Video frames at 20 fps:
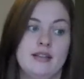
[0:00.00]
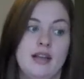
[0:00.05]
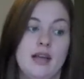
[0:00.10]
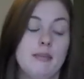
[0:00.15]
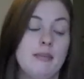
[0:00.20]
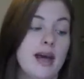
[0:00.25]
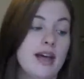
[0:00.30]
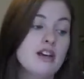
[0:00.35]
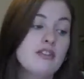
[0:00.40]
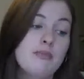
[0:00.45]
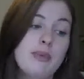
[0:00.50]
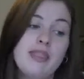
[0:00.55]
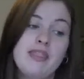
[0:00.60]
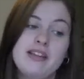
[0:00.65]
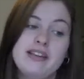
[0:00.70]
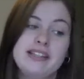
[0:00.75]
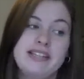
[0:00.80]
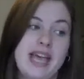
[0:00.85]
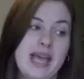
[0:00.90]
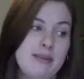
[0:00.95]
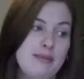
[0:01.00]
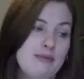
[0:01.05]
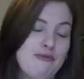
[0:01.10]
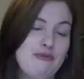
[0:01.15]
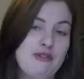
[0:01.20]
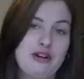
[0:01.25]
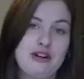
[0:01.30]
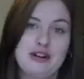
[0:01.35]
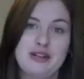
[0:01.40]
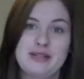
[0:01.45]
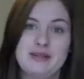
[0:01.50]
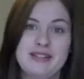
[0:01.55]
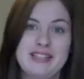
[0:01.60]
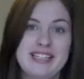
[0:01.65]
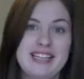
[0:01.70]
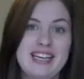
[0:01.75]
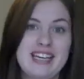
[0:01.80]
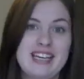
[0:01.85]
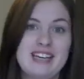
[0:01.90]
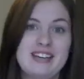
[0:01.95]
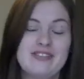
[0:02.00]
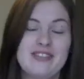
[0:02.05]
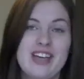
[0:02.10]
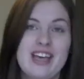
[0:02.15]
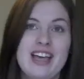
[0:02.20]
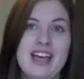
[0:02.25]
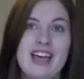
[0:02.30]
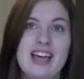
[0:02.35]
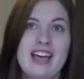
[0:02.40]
it might have been the day before Christmas Eve.